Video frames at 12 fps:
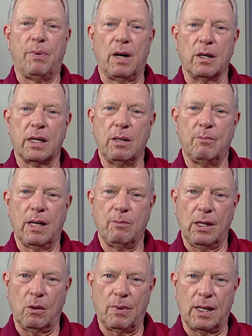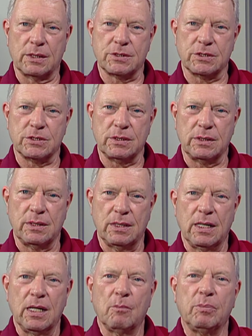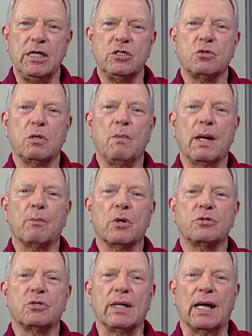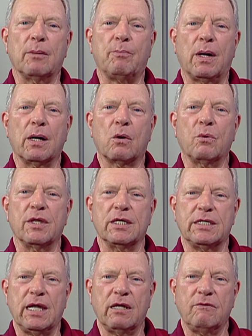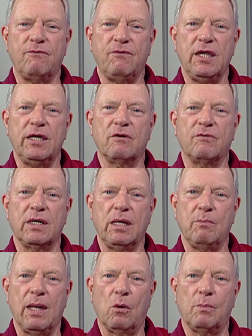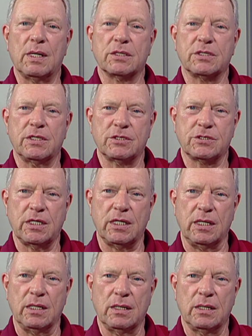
parking by mailboxes. Please remember to not park within 10 feet of any mailbox in the city.